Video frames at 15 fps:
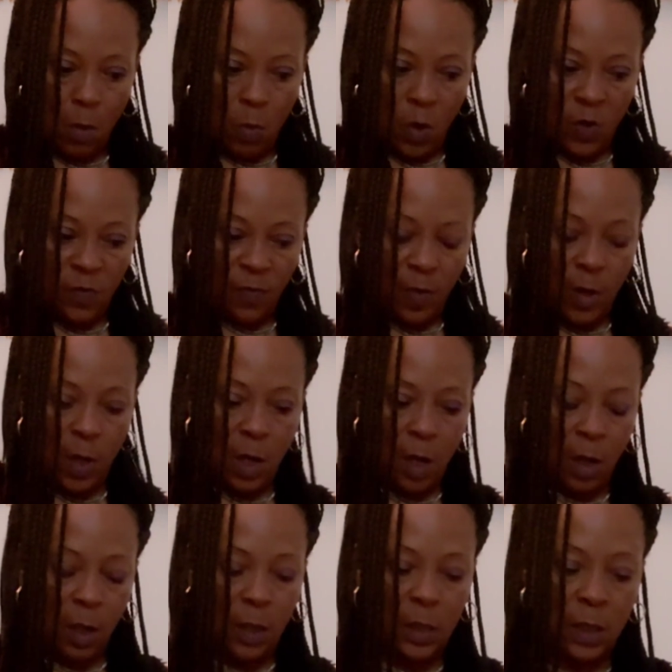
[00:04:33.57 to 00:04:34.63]
Where's
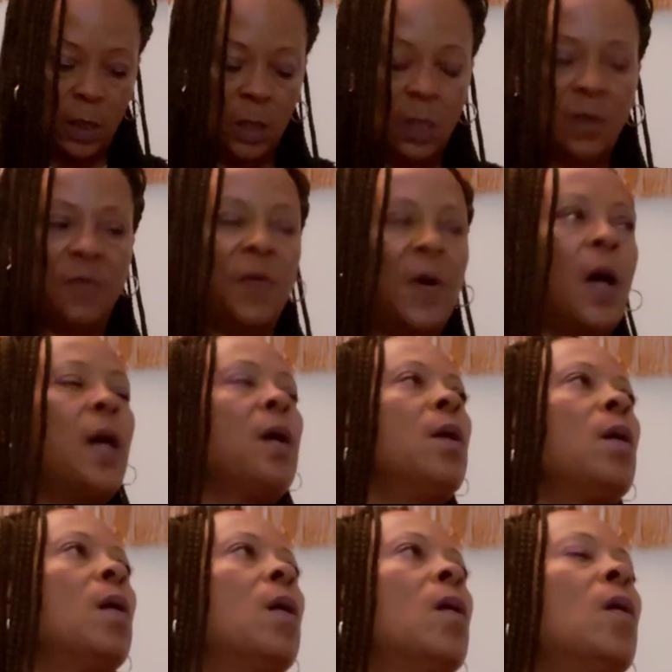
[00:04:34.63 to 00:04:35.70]
fire? Because this is
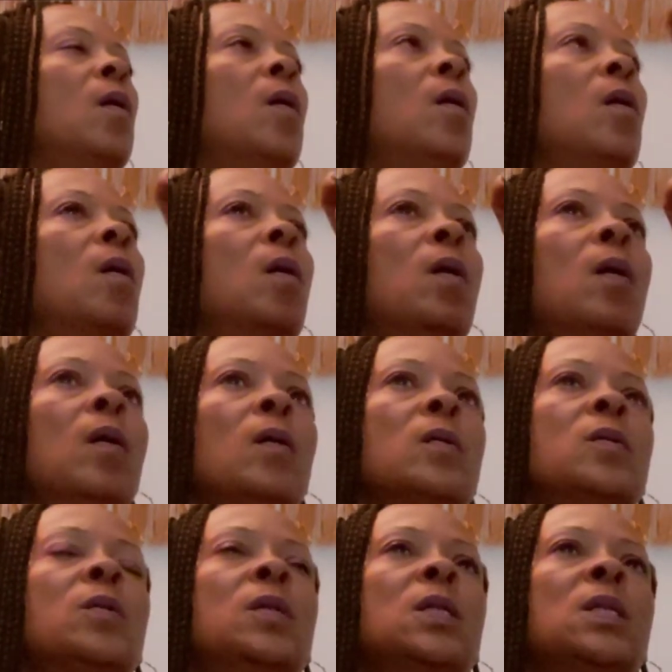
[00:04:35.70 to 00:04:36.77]
fire.
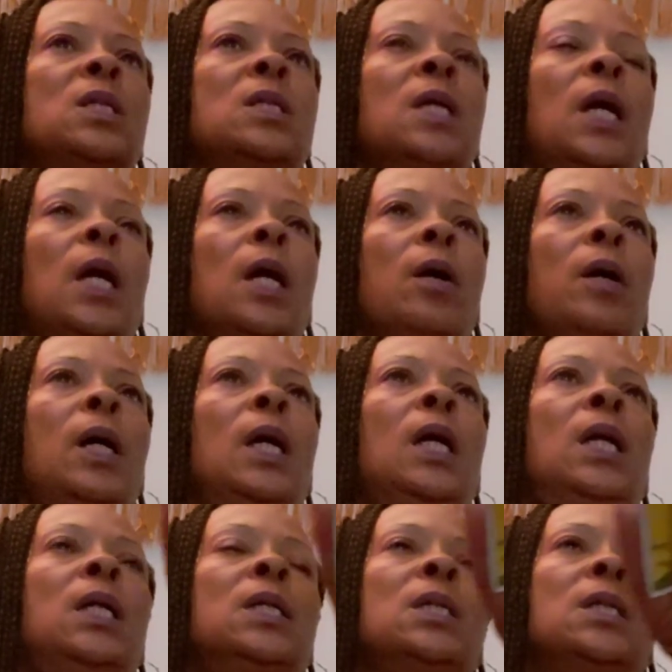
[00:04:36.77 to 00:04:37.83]
So this is
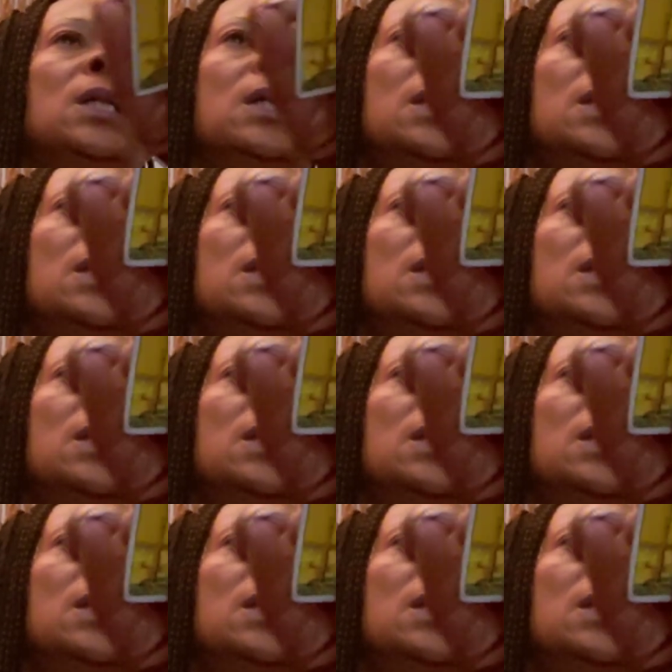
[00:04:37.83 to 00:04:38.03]
Aries,